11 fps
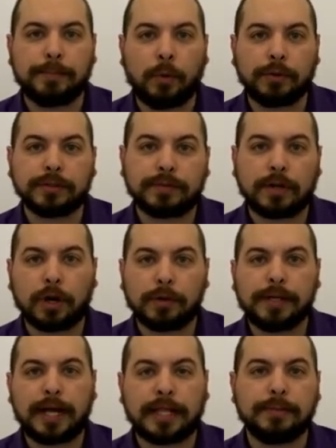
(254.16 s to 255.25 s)
moles of
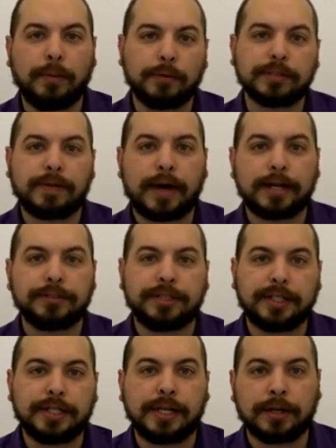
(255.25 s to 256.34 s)
carbon and the moles of
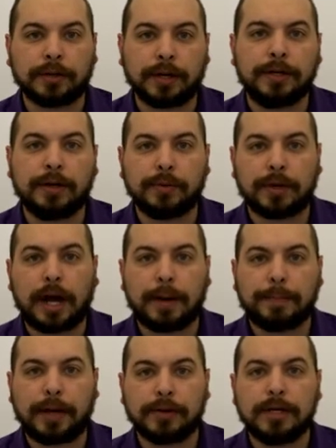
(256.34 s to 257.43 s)
hydrogen in our unknown
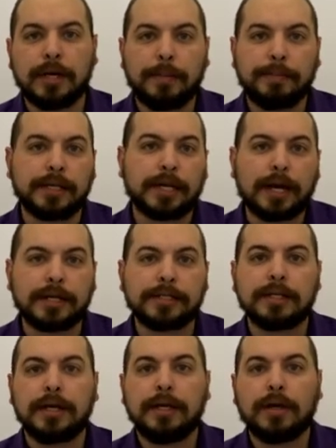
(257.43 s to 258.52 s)
compound,
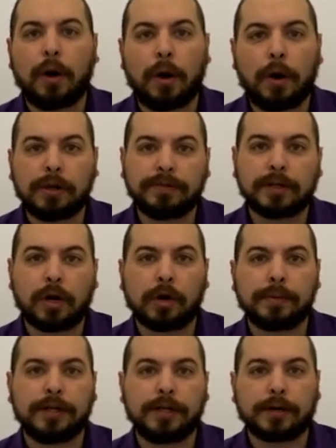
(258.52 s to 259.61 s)
because all of the
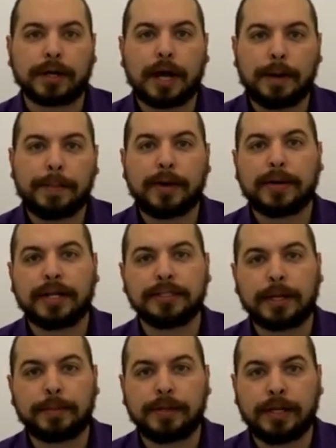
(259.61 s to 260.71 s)
carbon in our compound ends
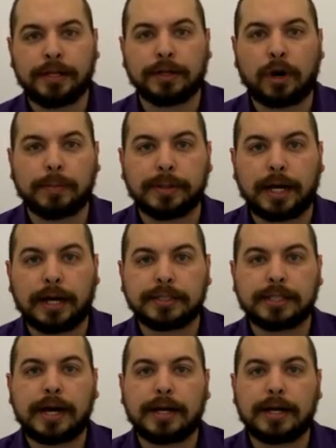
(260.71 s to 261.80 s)
up in the carbon
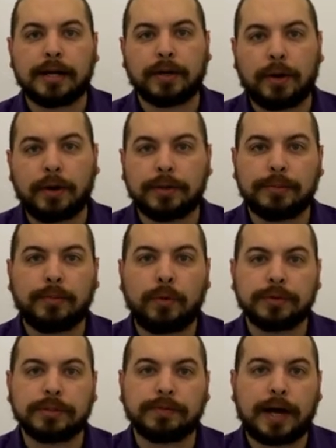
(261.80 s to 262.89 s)
dioxide, and all the
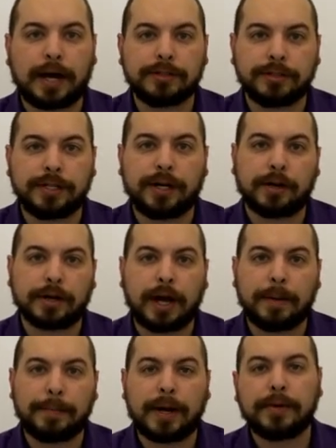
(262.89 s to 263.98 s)
moles of hydrogen in our
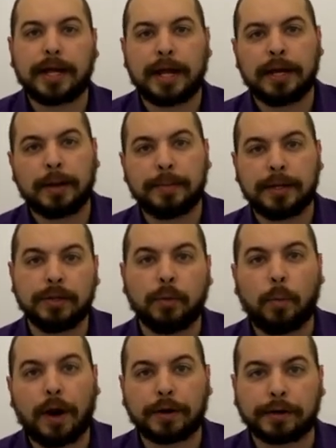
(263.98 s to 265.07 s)
compound end up in the
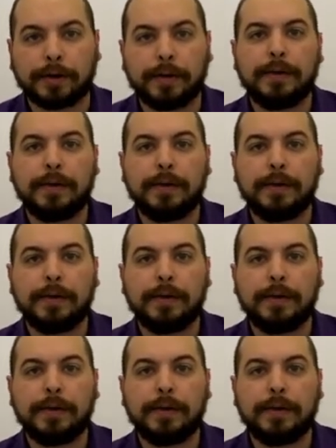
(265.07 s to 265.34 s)
water.